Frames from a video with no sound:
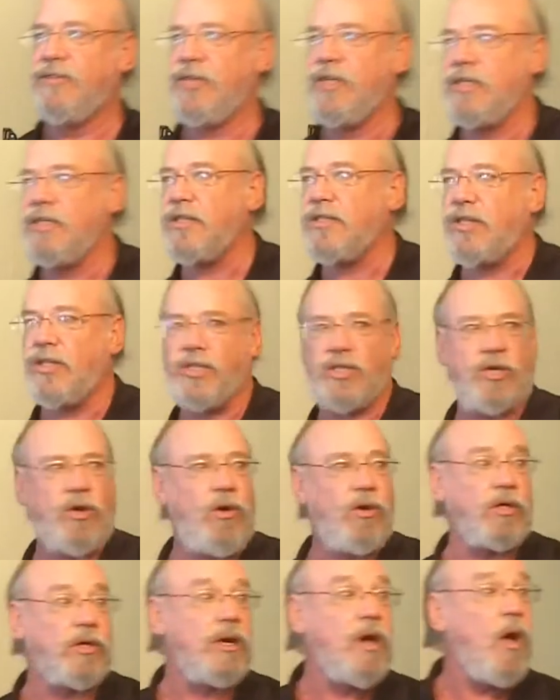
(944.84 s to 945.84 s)
Jesus the
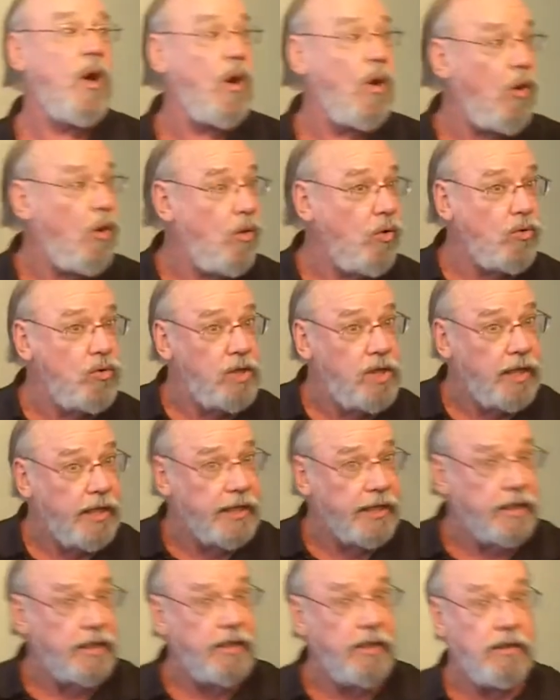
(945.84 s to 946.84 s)
scolder,
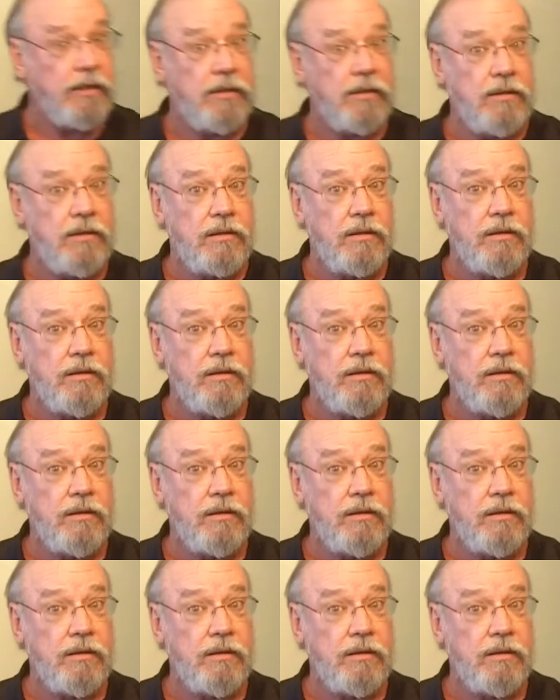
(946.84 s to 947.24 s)
only